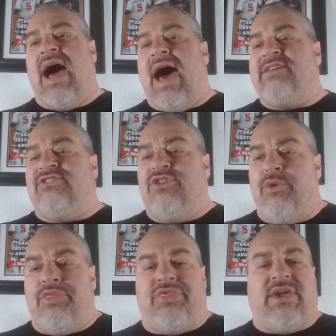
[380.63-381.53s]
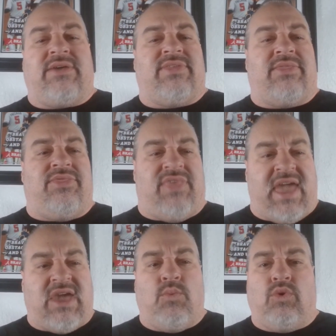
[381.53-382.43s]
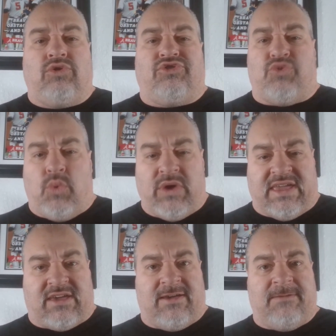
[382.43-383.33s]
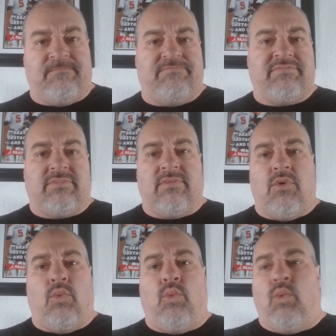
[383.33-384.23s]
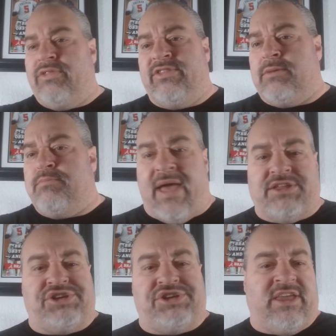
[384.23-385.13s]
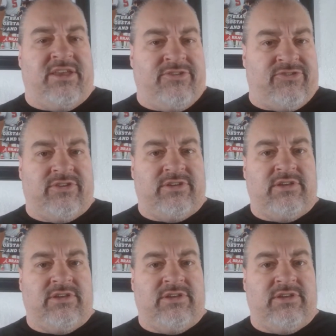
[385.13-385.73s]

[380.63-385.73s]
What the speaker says: I still think that they will tweak what their bench is,